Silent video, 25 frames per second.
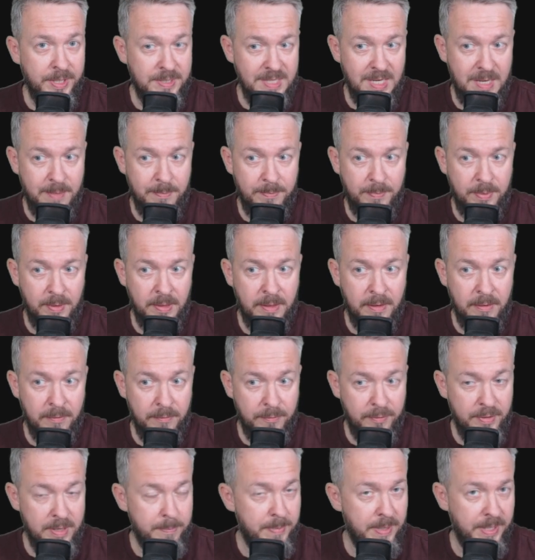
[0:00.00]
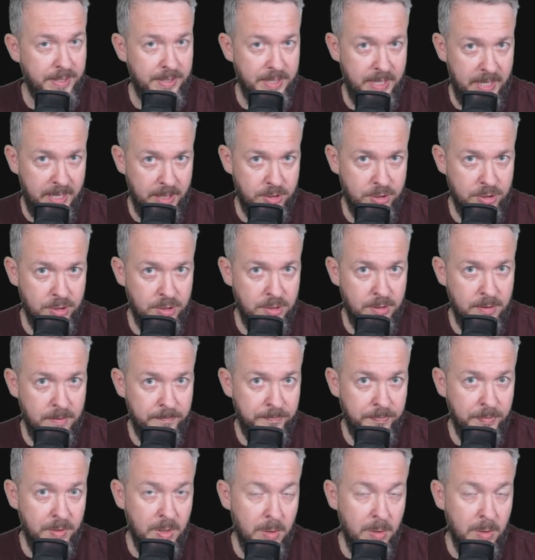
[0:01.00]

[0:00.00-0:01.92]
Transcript: For example, FreePad action,